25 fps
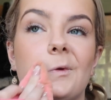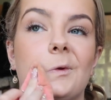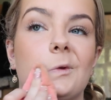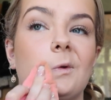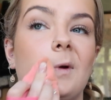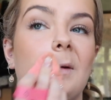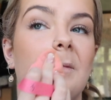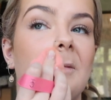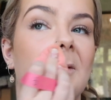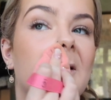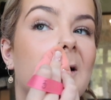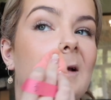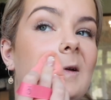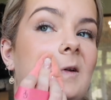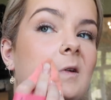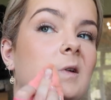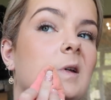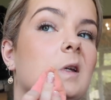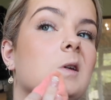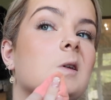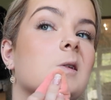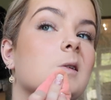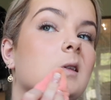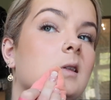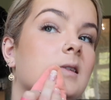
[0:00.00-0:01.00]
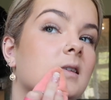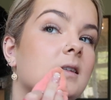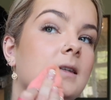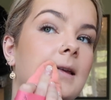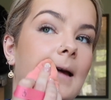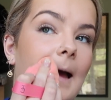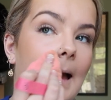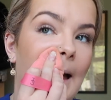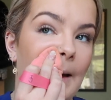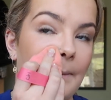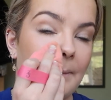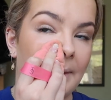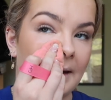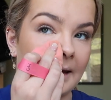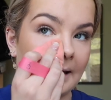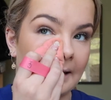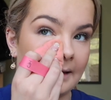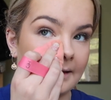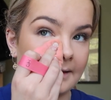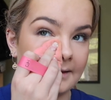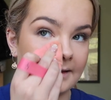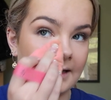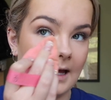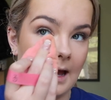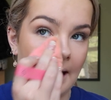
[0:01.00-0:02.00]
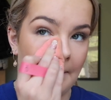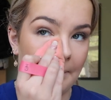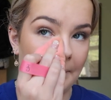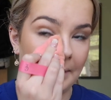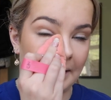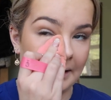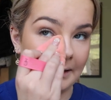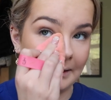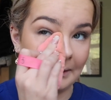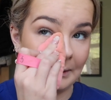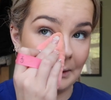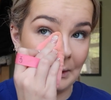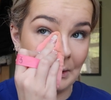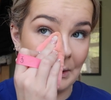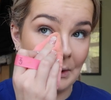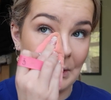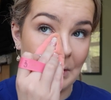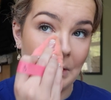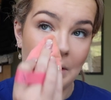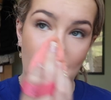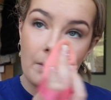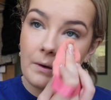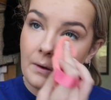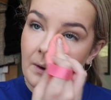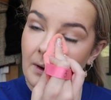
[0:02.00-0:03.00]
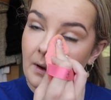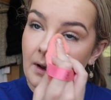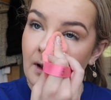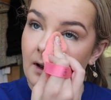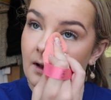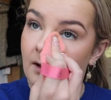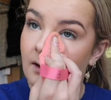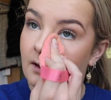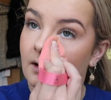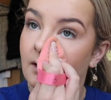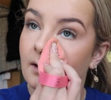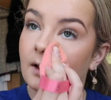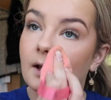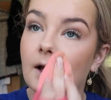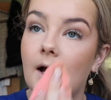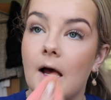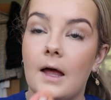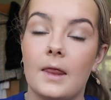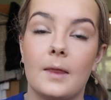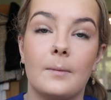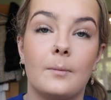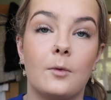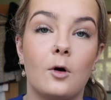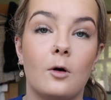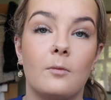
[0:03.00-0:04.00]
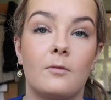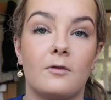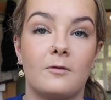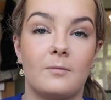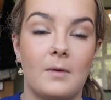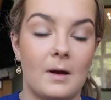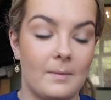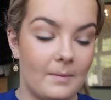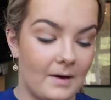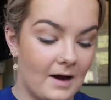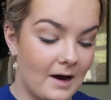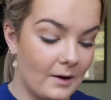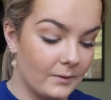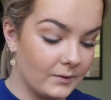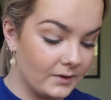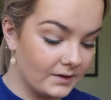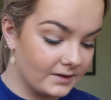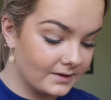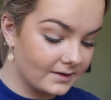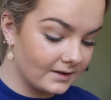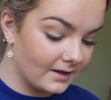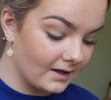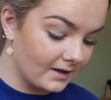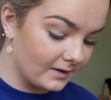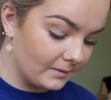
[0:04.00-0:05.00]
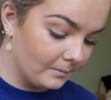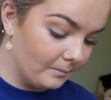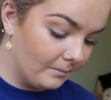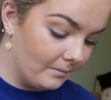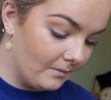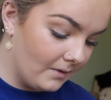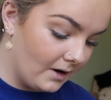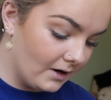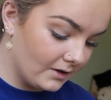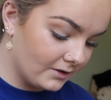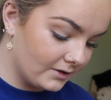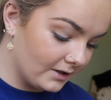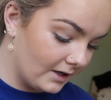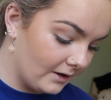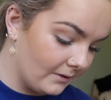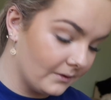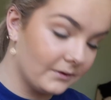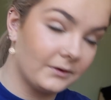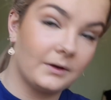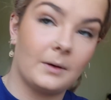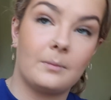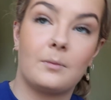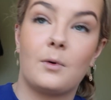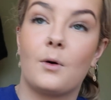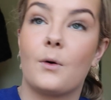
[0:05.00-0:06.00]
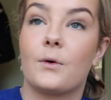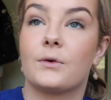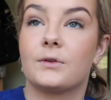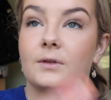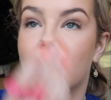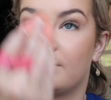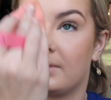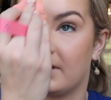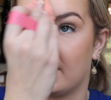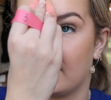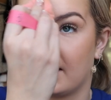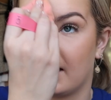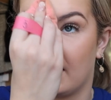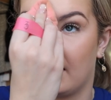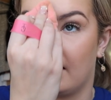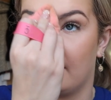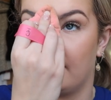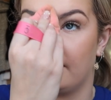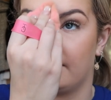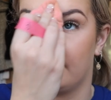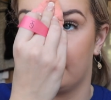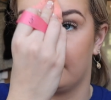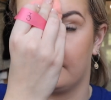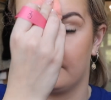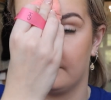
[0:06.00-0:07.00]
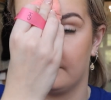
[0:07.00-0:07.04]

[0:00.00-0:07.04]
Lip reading: I'm literally just tapping and tapping at the bottom of my powders to get as much out as I possibly can.